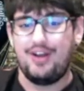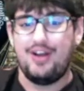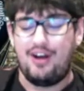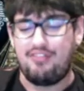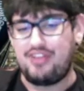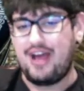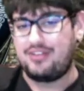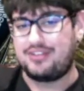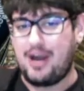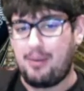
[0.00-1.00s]
of the Dallas
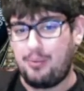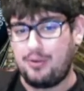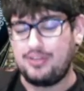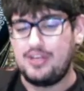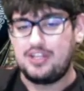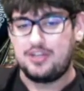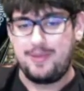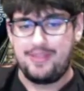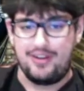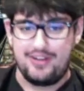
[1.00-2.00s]
Cowboys to be
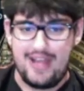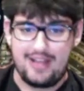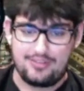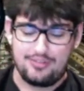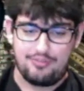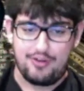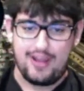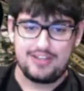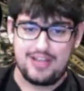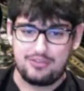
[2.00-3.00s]
their next
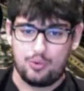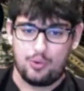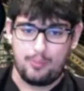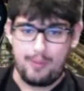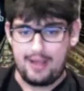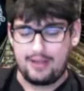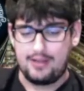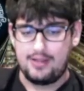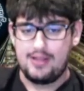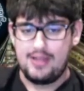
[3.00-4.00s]
franchise quarterback.
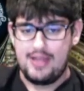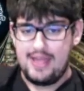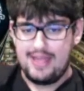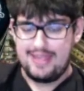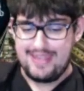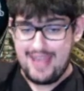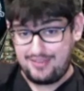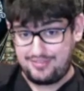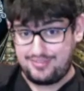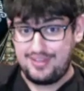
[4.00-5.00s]

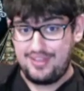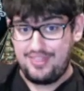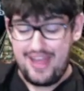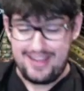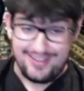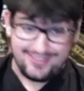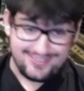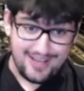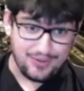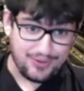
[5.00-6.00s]
Yes, that does
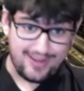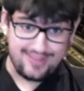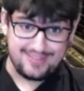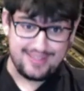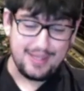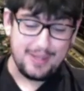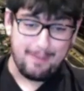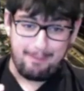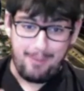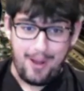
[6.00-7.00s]
sound crazy,
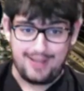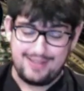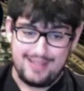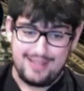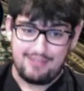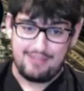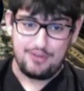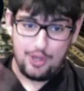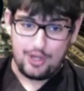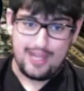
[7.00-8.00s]
but if you look
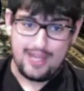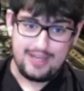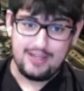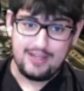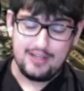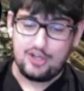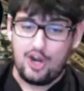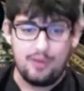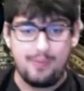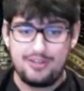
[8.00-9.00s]
at it, Gardner
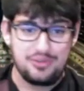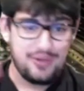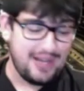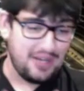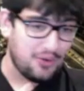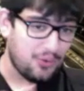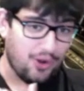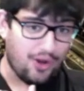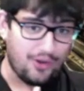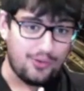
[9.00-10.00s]
Minshew and Aiden
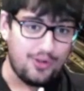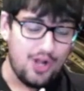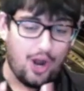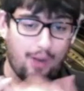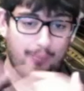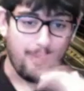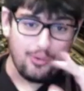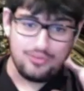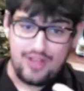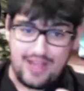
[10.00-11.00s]
O'Connell are most
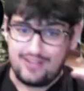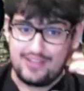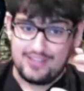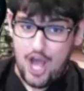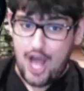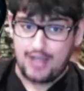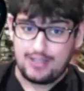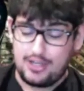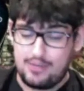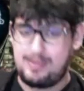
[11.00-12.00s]
likely not going to
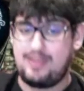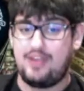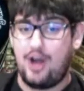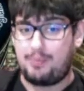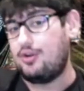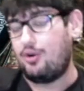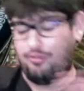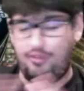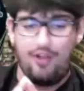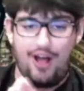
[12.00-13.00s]
be the option for the
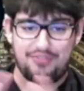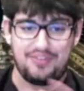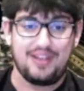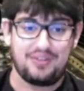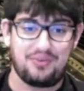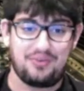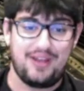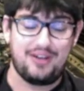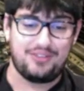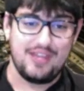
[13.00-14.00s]
Las Vegas
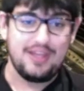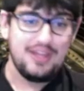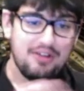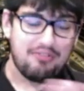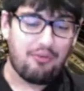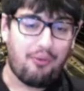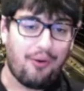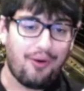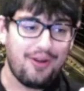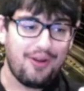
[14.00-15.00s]
Raiders
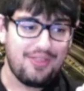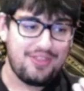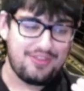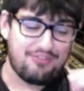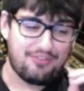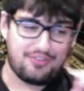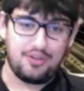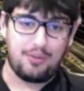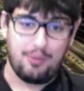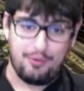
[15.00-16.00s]
for the
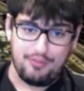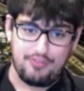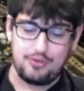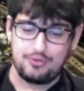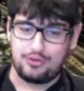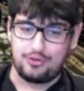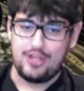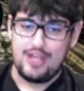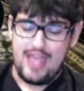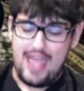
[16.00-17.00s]
foreseeable of the future.
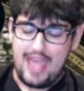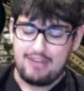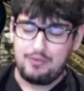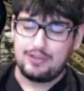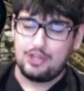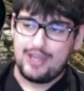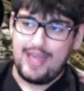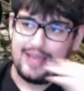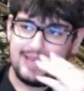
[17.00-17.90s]
And if we look at